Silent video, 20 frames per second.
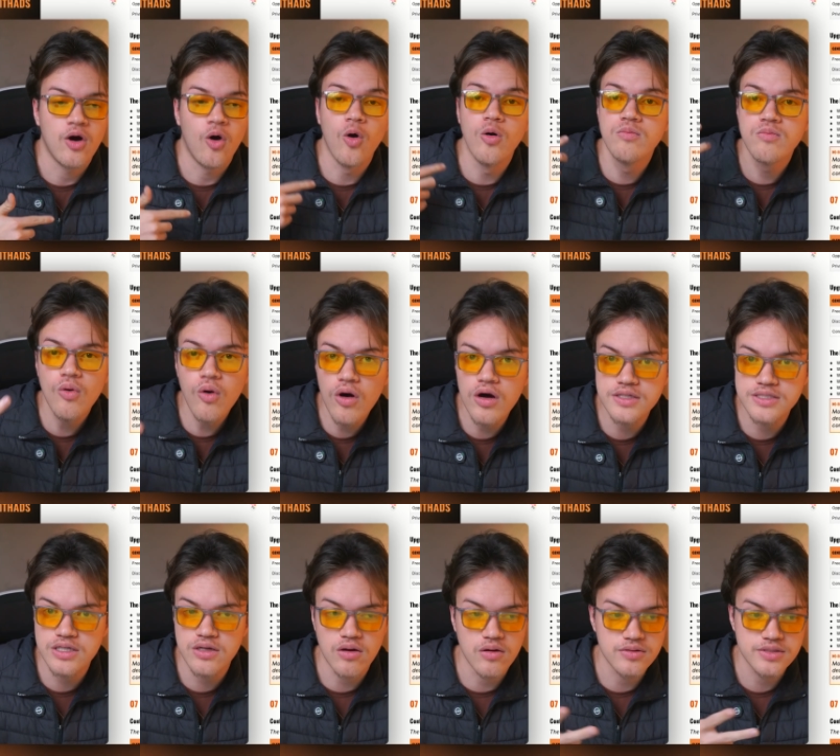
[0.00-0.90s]

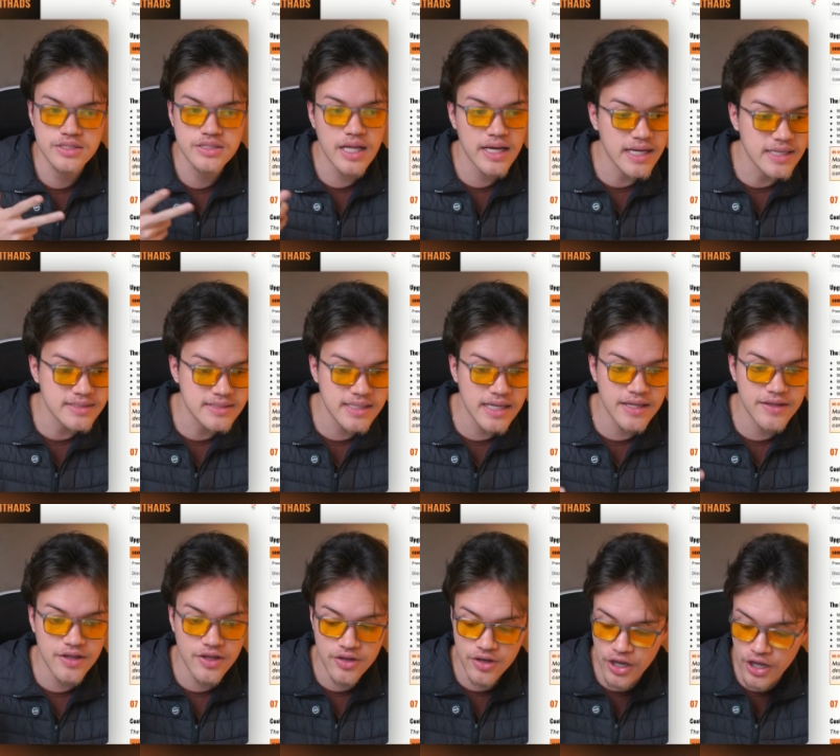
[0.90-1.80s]
onboarding call, just like I said,
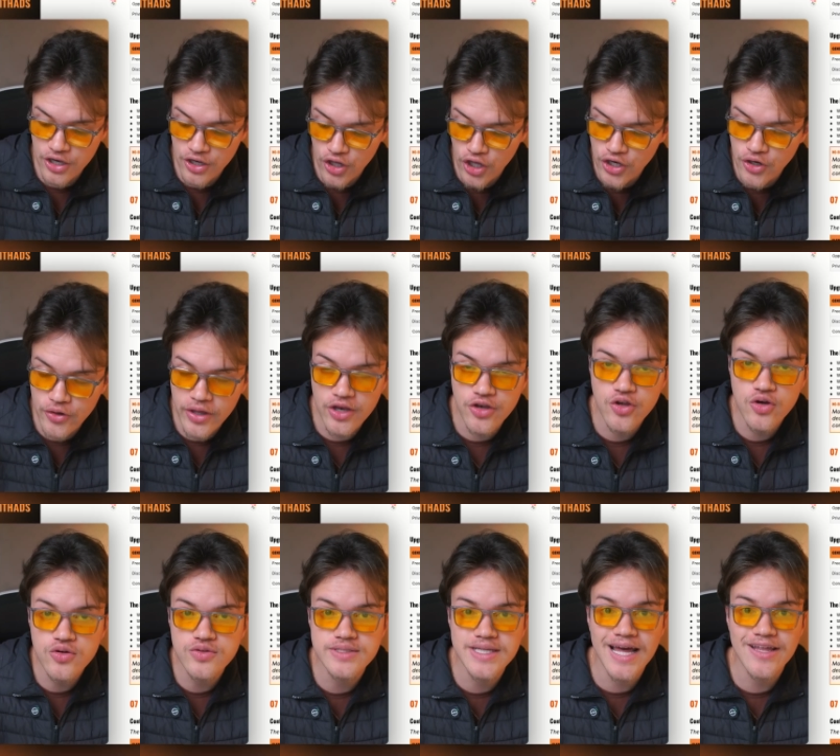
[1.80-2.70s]
and you can
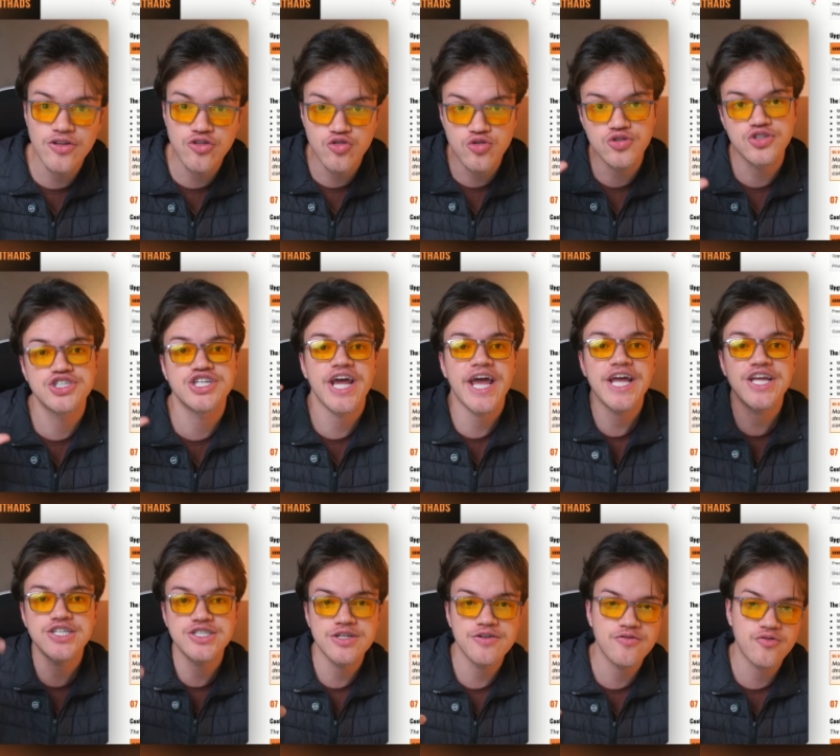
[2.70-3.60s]
use that to
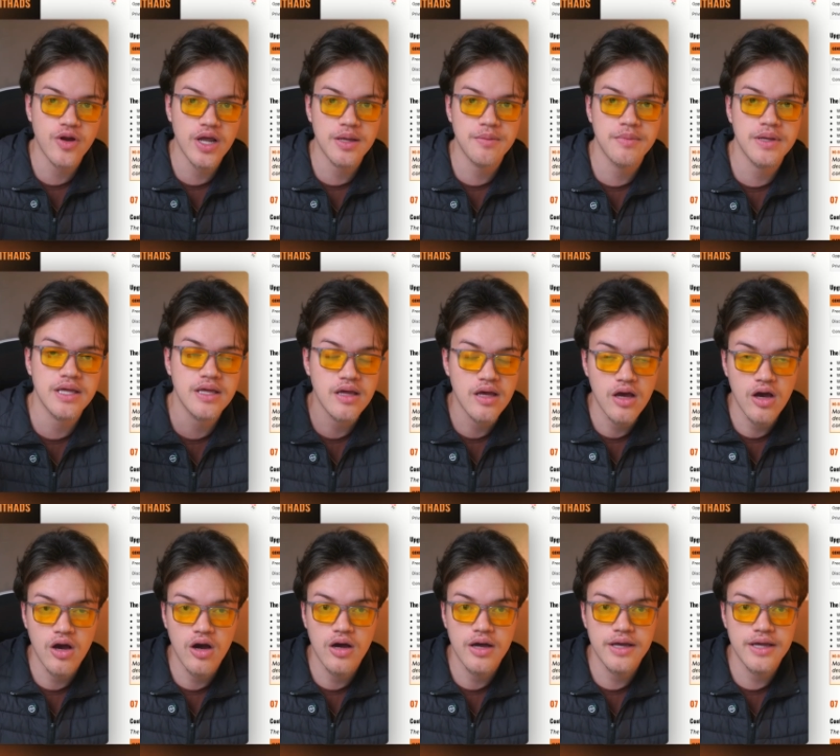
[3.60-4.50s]
change the framing
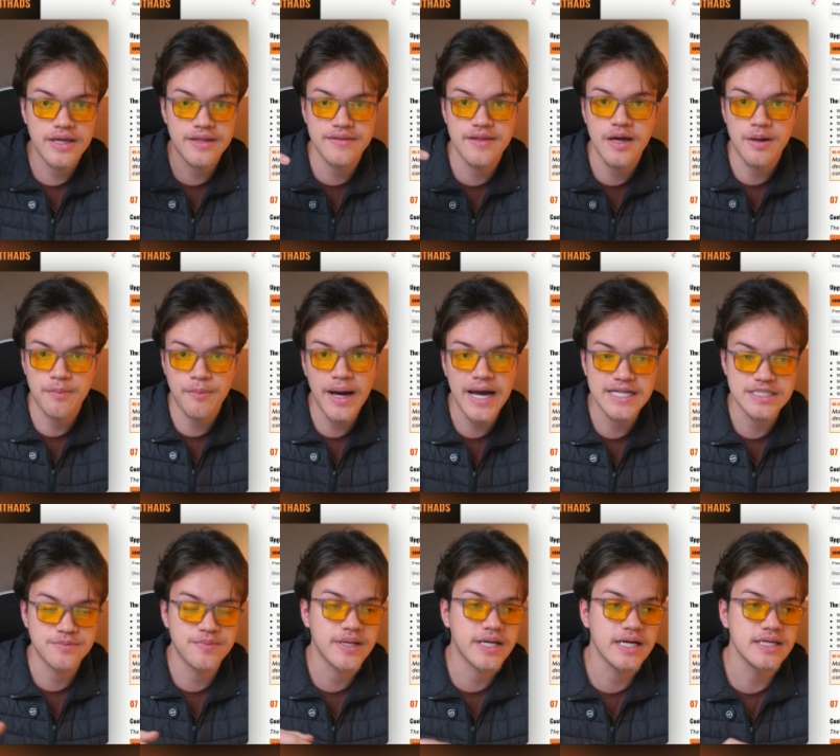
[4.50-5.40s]
in their minds,
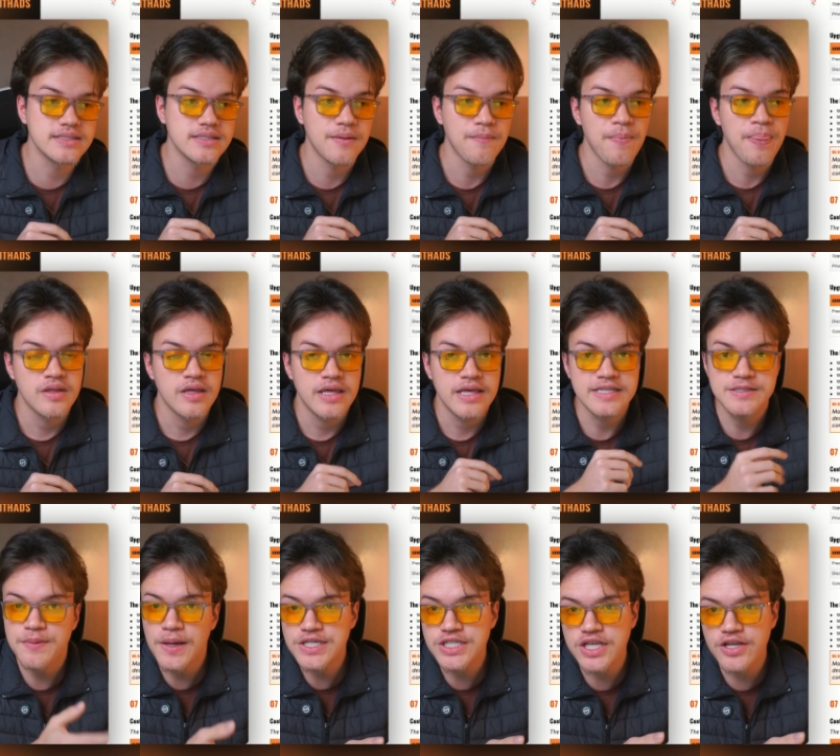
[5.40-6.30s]
because
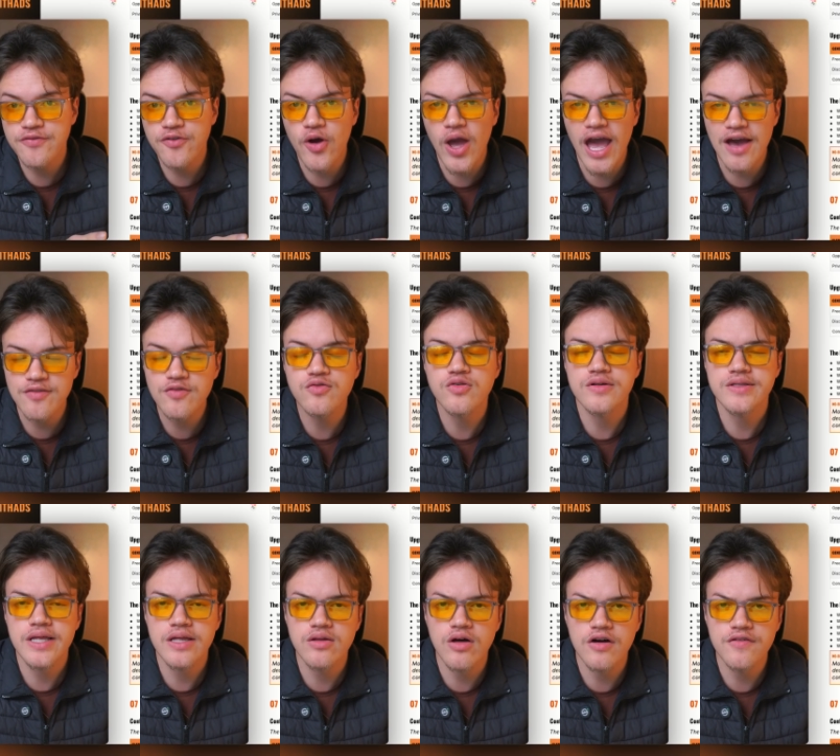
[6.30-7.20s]
especially if you have a
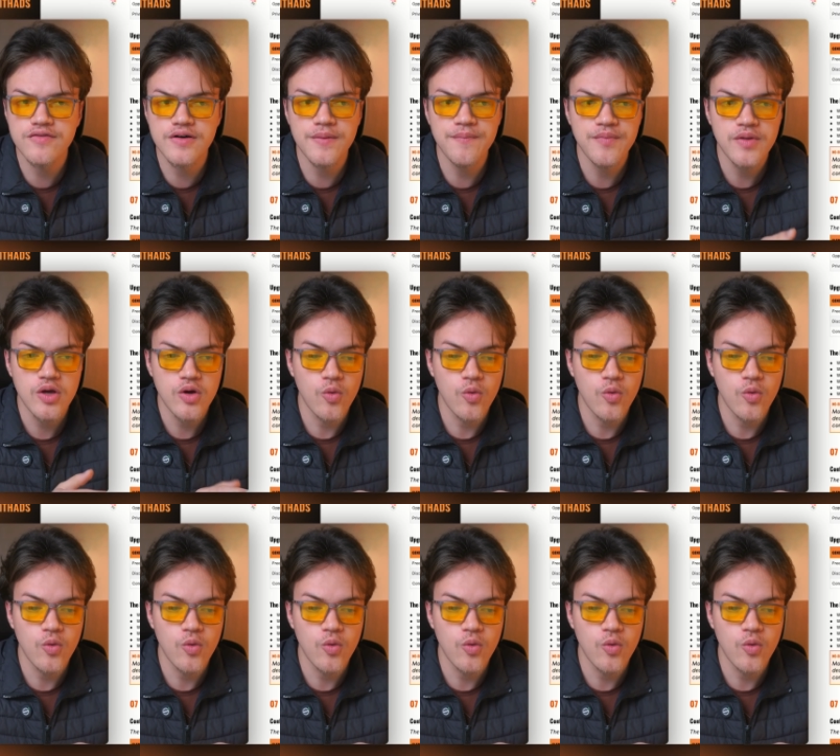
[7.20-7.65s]
front-end offer,